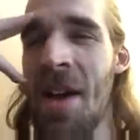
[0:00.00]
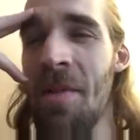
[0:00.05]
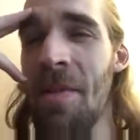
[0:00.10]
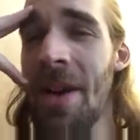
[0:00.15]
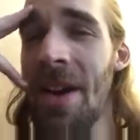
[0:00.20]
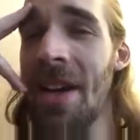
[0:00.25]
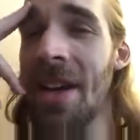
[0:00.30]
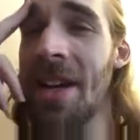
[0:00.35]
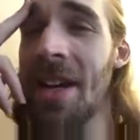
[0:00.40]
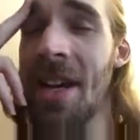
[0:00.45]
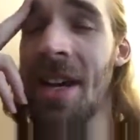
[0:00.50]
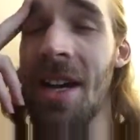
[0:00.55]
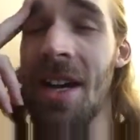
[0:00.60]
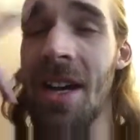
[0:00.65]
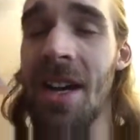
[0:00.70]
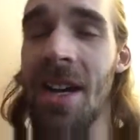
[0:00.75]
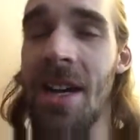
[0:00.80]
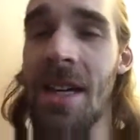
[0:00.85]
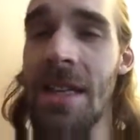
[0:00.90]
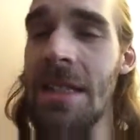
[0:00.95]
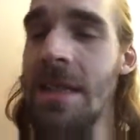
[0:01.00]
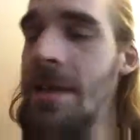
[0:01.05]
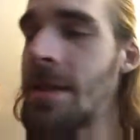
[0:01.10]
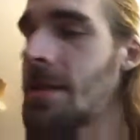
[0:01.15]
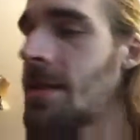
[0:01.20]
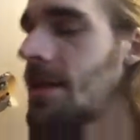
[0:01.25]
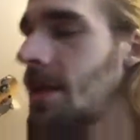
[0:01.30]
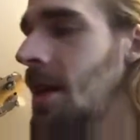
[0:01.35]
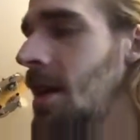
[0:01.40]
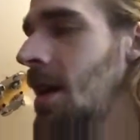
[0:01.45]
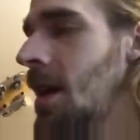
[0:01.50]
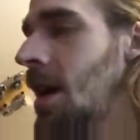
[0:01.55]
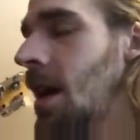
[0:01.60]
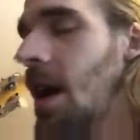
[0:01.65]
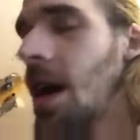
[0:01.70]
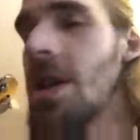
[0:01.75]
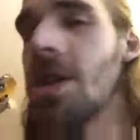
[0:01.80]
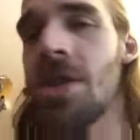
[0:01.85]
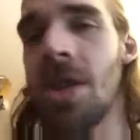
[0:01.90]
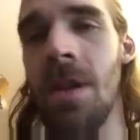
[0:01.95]
it.
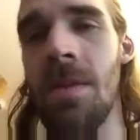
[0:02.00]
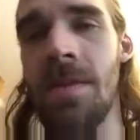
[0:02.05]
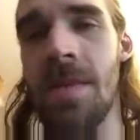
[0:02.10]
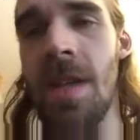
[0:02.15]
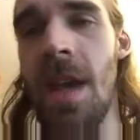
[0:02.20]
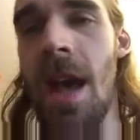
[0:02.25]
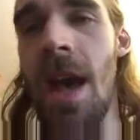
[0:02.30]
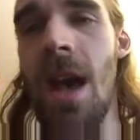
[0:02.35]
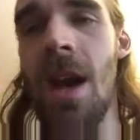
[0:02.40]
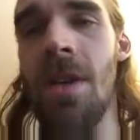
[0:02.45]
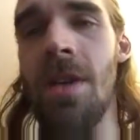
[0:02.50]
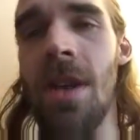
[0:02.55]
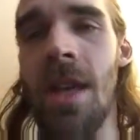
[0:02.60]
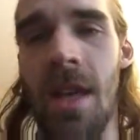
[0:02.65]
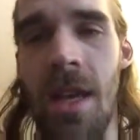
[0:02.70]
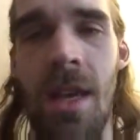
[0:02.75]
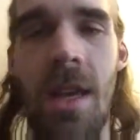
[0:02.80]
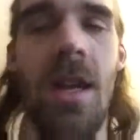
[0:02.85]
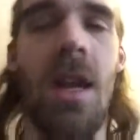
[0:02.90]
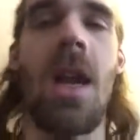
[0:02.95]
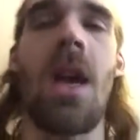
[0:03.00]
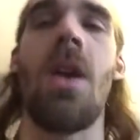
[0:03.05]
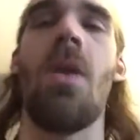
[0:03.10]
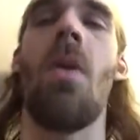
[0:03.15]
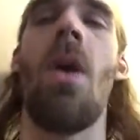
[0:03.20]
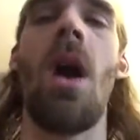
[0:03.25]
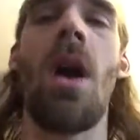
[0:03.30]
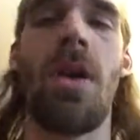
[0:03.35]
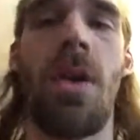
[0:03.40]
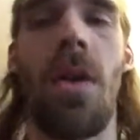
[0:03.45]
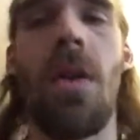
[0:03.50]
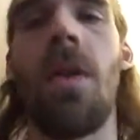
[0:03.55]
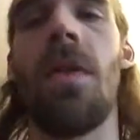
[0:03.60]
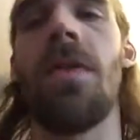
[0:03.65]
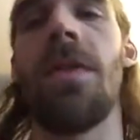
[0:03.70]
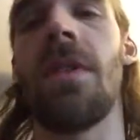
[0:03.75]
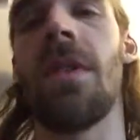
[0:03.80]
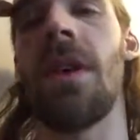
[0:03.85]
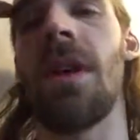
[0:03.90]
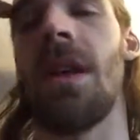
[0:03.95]
I jump down and I walk
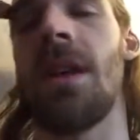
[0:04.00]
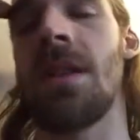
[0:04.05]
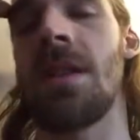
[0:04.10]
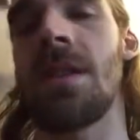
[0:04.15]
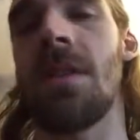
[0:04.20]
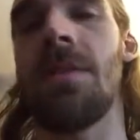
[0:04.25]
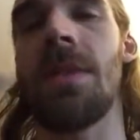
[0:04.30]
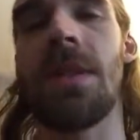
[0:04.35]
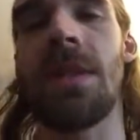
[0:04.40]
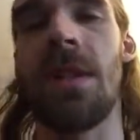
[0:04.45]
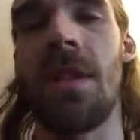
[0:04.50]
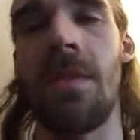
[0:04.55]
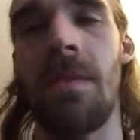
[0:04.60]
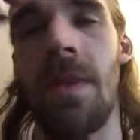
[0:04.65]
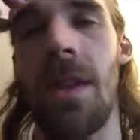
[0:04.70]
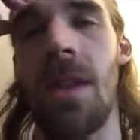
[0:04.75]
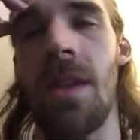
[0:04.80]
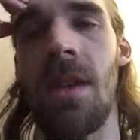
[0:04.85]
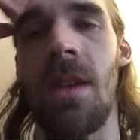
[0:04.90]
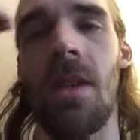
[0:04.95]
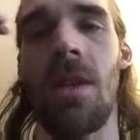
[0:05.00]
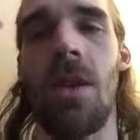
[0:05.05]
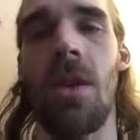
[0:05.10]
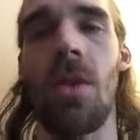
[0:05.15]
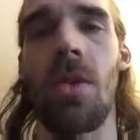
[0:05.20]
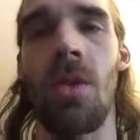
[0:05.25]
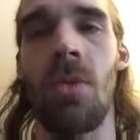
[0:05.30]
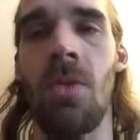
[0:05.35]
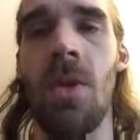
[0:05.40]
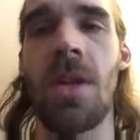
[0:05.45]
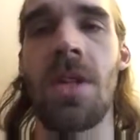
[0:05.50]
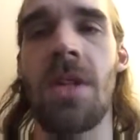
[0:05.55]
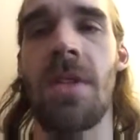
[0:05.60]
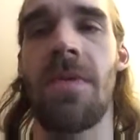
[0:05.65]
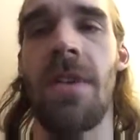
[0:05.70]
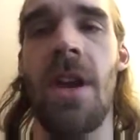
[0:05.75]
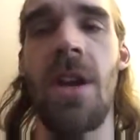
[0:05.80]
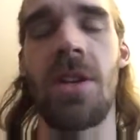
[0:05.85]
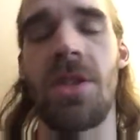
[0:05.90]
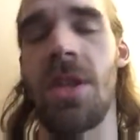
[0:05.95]
over, and somebody's giving me a
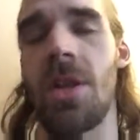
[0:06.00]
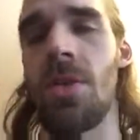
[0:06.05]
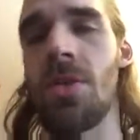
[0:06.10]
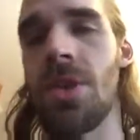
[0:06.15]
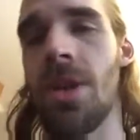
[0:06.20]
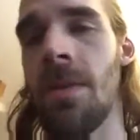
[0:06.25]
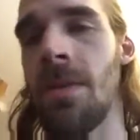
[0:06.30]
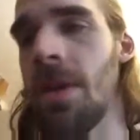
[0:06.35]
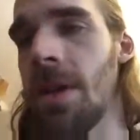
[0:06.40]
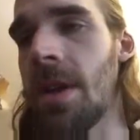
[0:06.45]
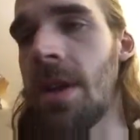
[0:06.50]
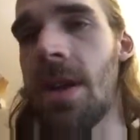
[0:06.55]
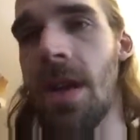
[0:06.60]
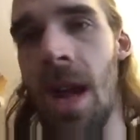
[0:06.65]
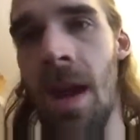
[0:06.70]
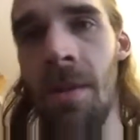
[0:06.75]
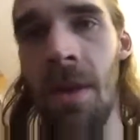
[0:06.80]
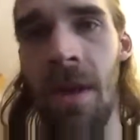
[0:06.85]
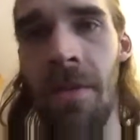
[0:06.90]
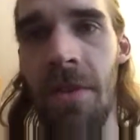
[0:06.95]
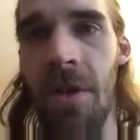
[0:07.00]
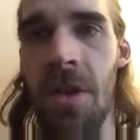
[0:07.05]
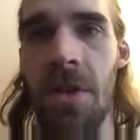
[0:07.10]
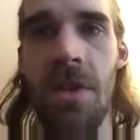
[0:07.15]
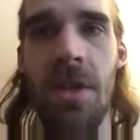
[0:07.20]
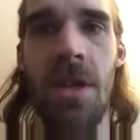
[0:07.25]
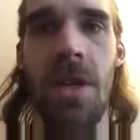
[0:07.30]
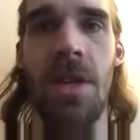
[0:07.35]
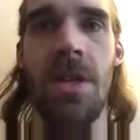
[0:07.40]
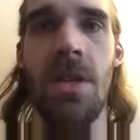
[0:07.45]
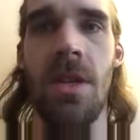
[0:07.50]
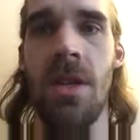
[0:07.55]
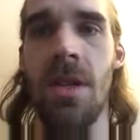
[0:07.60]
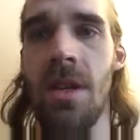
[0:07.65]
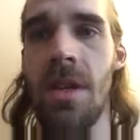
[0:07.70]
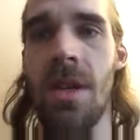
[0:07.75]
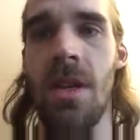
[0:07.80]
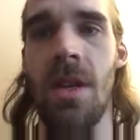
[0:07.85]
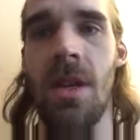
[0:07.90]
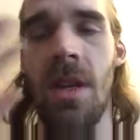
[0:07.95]
rusted fire extinguisher. I'm looking for
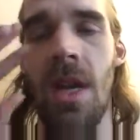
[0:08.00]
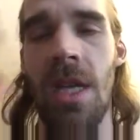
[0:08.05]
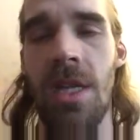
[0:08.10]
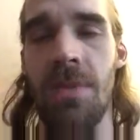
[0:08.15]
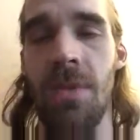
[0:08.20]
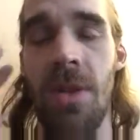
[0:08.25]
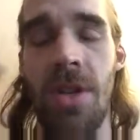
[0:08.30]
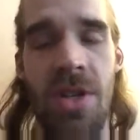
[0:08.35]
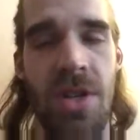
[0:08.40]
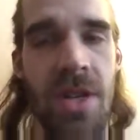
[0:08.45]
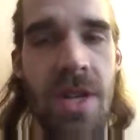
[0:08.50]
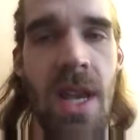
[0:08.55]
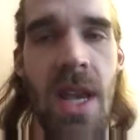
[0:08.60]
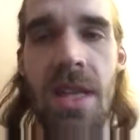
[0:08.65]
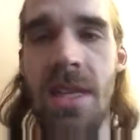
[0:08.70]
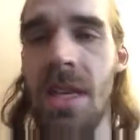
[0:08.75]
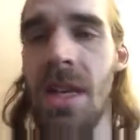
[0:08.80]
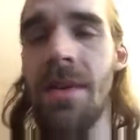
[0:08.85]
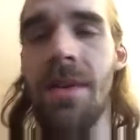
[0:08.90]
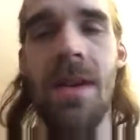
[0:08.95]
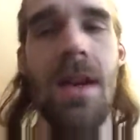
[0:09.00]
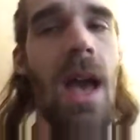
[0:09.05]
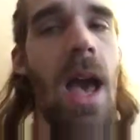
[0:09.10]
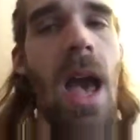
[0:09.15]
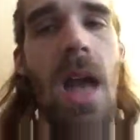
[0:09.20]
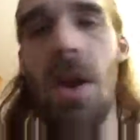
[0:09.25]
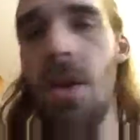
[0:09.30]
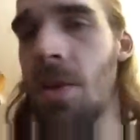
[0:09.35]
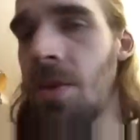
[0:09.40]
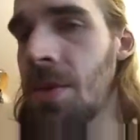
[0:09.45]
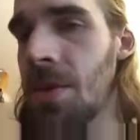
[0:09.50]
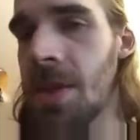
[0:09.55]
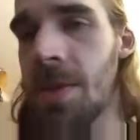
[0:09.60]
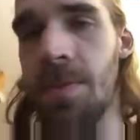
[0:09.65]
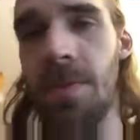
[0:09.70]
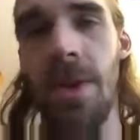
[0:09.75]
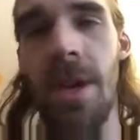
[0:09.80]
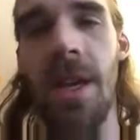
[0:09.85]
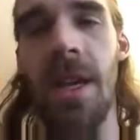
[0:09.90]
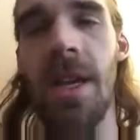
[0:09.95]
the expiration dates, and I'm like, I don't want to
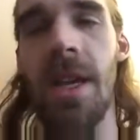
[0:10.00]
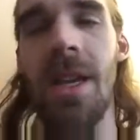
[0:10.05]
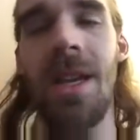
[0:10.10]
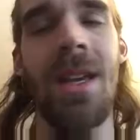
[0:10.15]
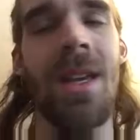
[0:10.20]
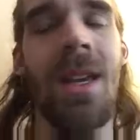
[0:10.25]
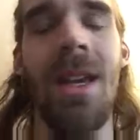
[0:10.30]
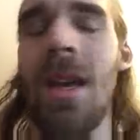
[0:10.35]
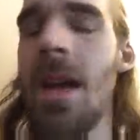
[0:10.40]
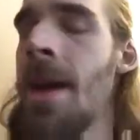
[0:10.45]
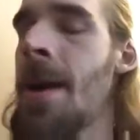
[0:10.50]
spray it.